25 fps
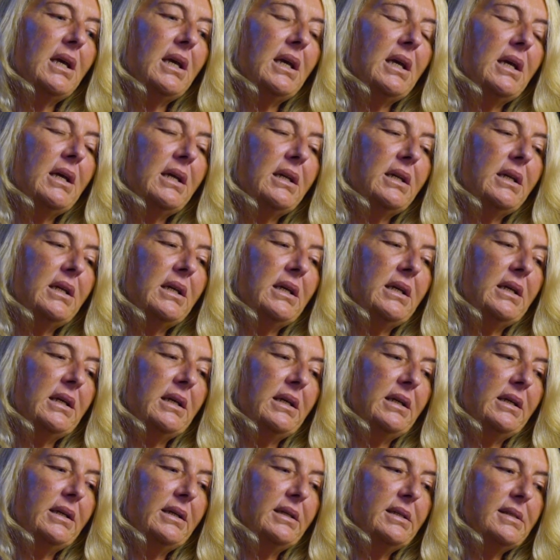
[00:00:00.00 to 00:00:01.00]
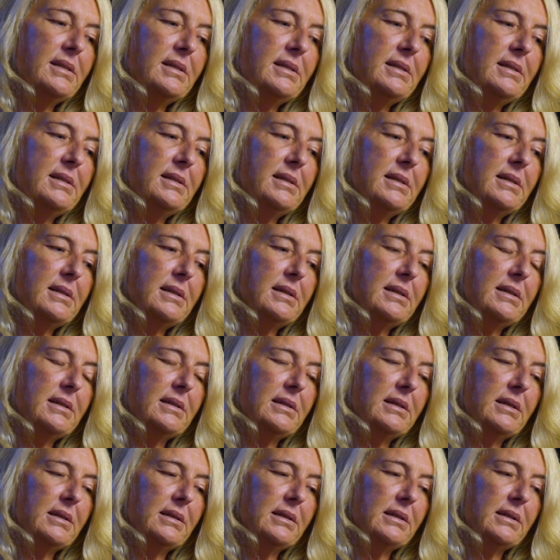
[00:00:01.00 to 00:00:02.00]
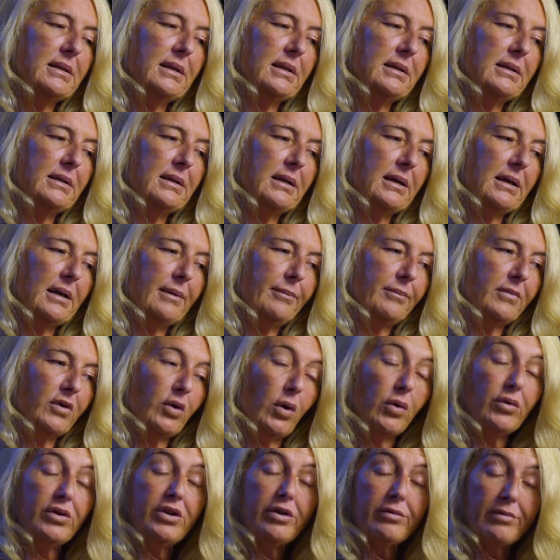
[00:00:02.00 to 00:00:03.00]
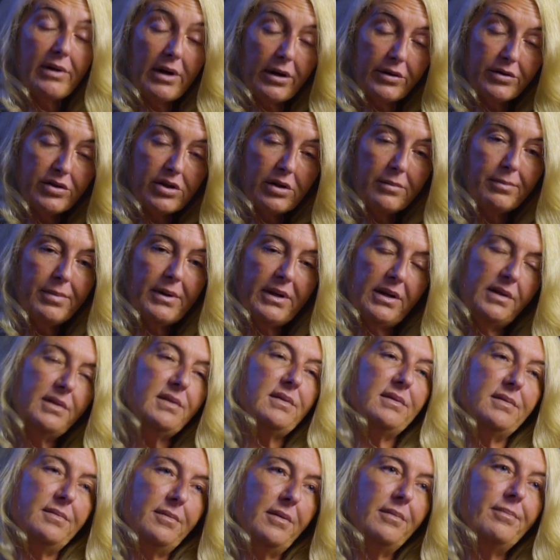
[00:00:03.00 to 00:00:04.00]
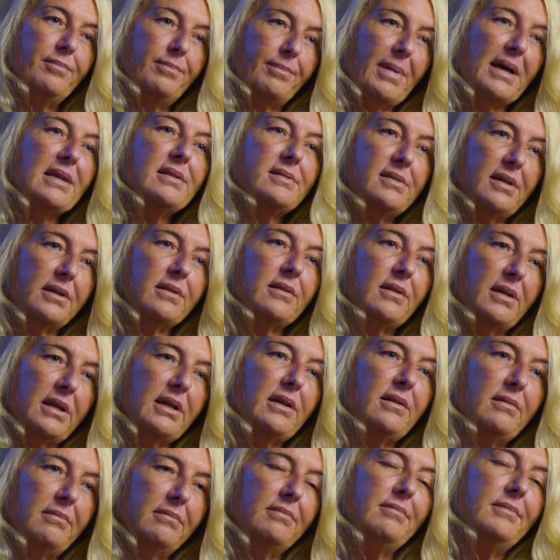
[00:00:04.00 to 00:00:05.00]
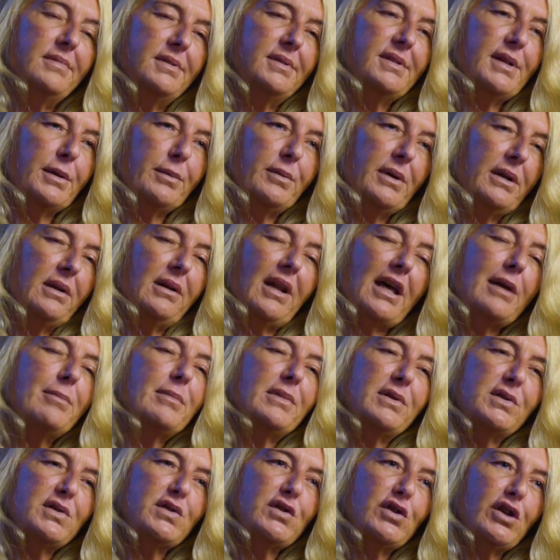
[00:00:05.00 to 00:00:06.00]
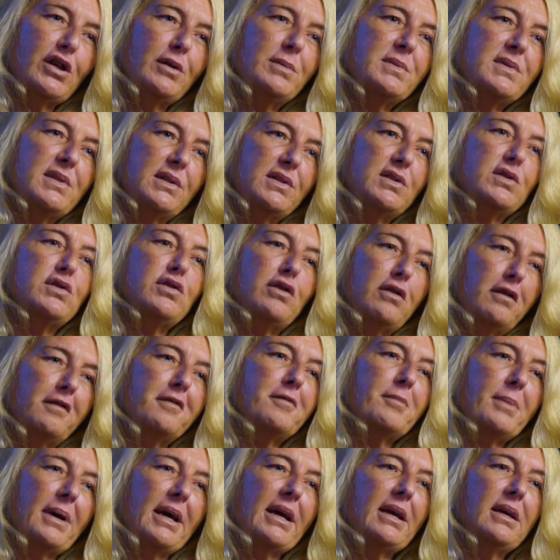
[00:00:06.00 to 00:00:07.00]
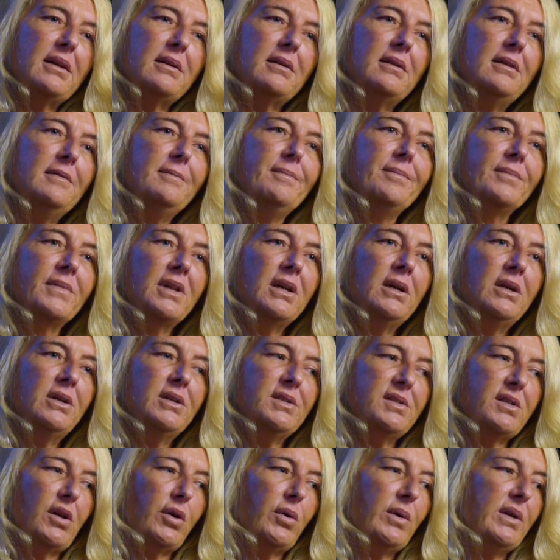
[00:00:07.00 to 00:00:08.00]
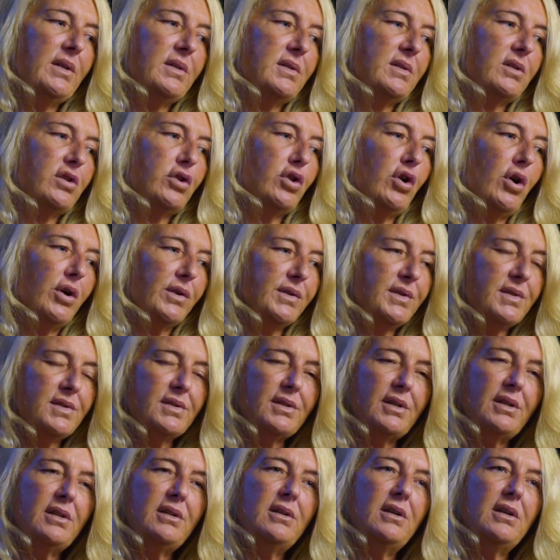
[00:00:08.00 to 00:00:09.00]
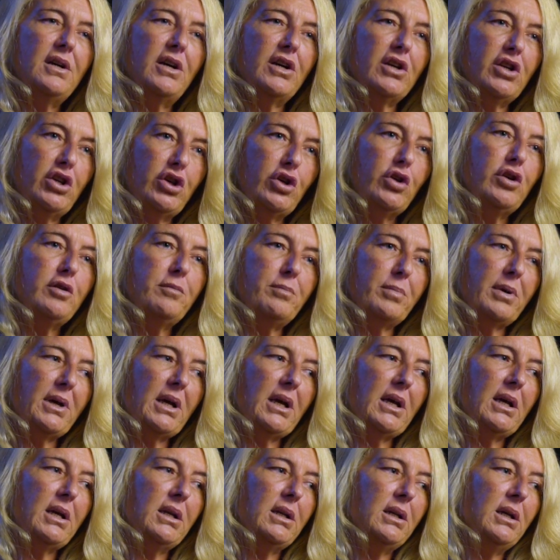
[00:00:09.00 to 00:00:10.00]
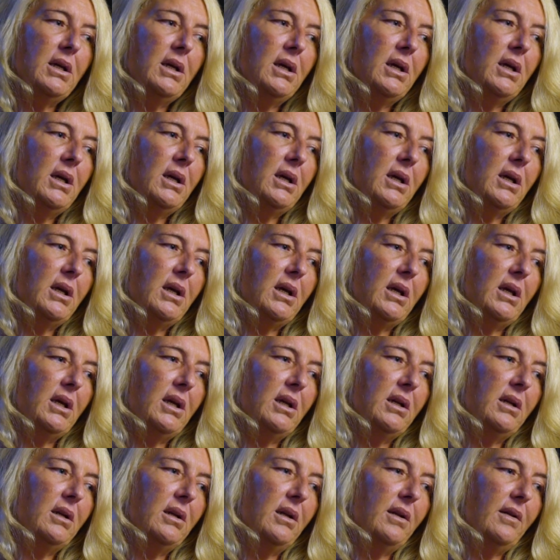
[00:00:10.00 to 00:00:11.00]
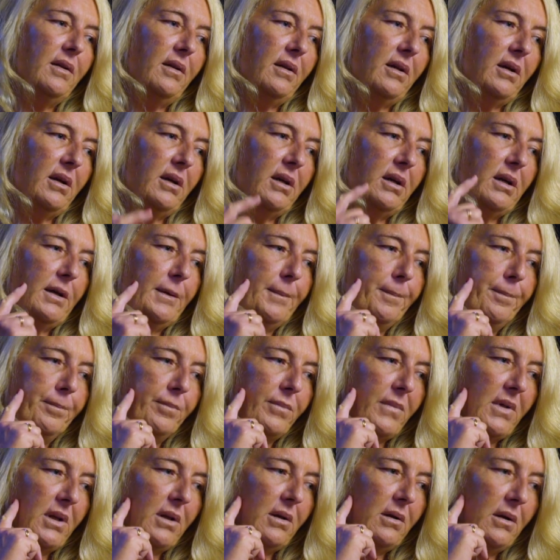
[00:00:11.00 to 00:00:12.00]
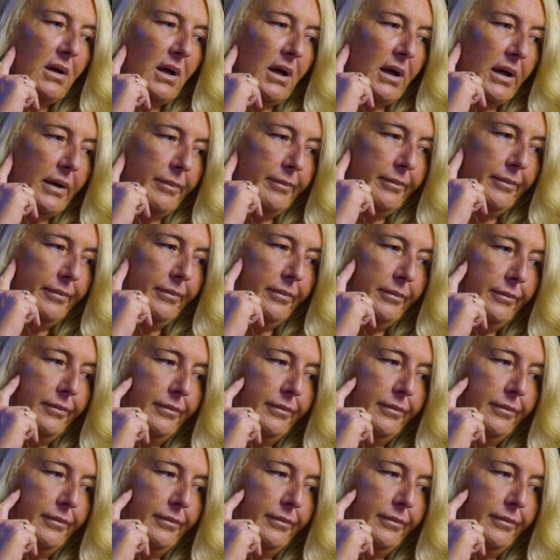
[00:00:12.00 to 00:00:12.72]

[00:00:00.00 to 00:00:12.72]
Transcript: it is um, called neuralgia, but it's basically in in layman's terms, it's nerve pain. So it's constant acute pain in the um,